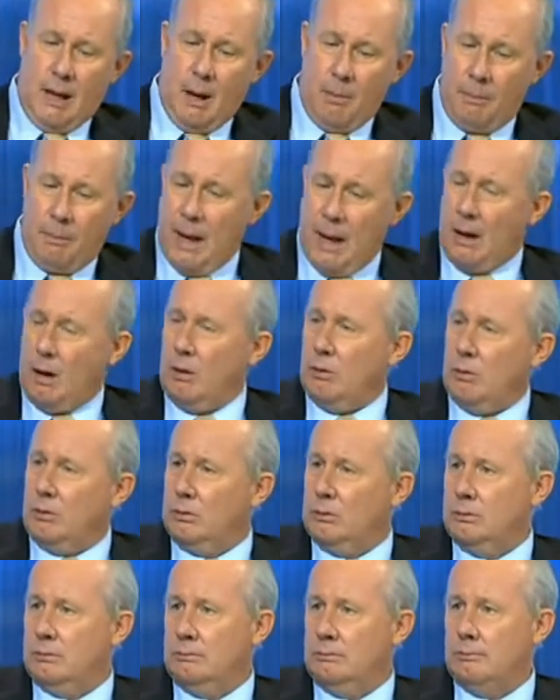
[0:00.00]

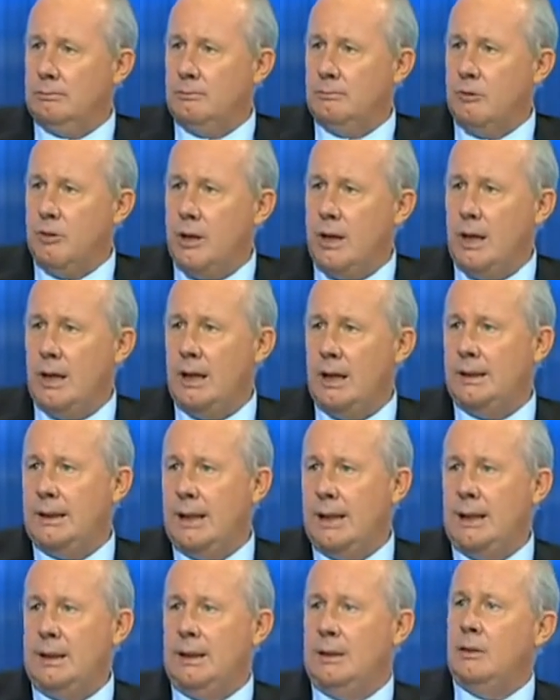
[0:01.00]
Capello really
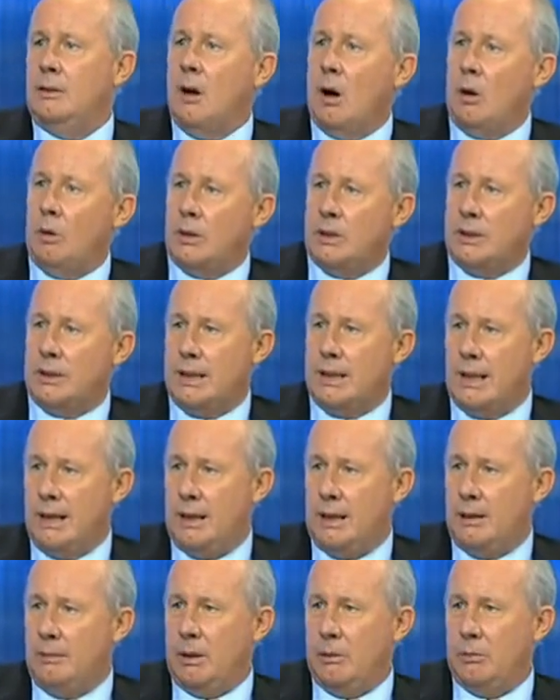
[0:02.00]
didn't know his
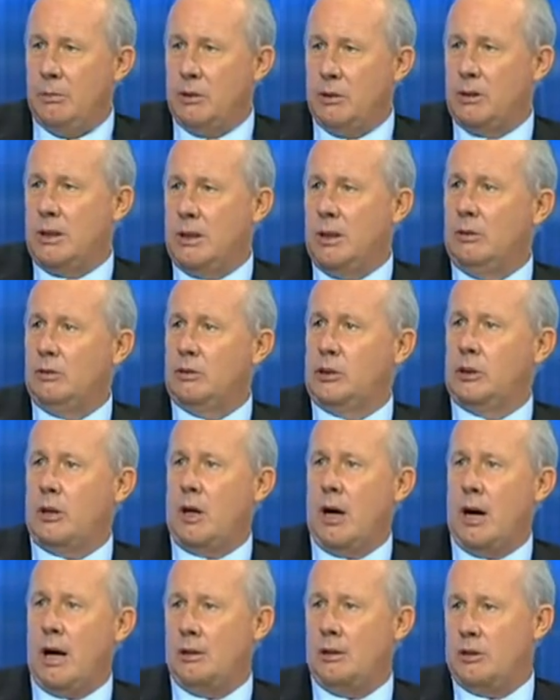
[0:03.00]
team. He was still
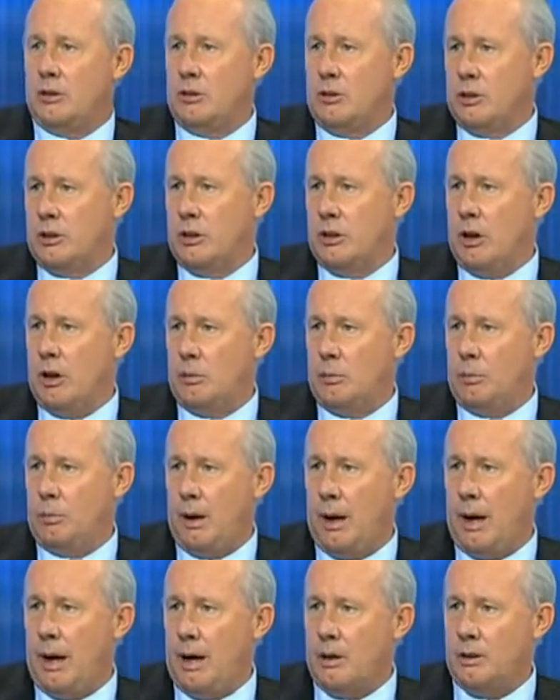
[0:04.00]
trying 30-odd
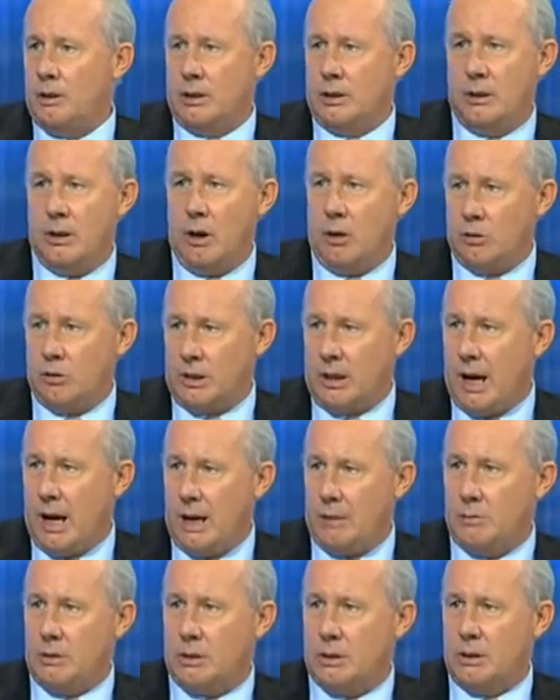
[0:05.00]
players in those
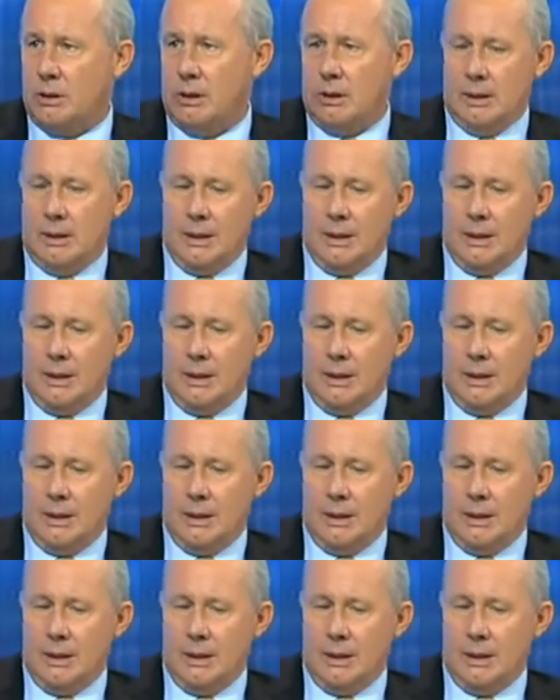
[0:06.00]
games.